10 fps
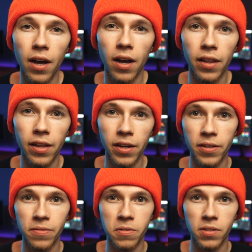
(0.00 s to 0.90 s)
That
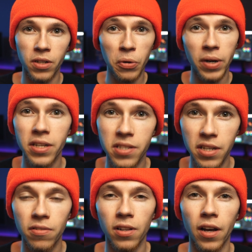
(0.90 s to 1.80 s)
gives, nice
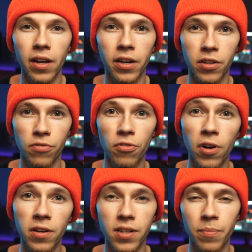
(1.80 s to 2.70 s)
even lighting to the
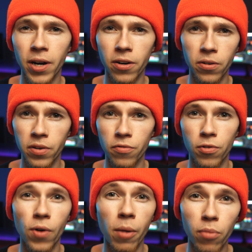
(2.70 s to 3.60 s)
front. I'm not going for
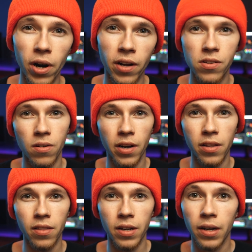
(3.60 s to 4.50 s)
Rembrandt or
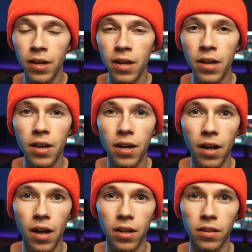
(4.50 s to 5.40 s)
anything
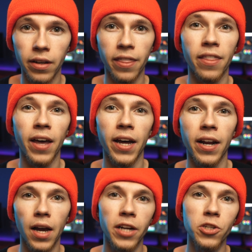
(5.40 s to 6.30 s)
like
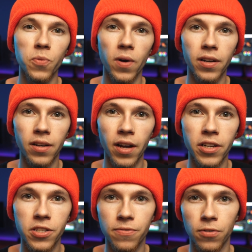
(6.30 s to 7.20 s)
that. I just want
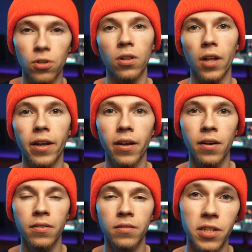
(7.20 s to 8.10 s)
nice full lighting.
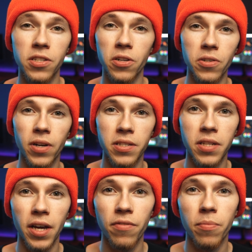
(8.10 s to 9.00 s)
And it's also nice
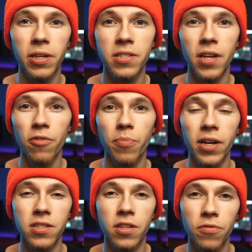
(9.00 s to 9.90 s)
to have the big
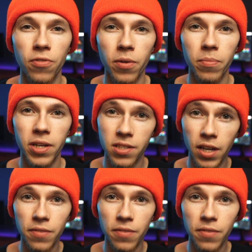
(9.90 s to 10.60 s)
softbox in the front because it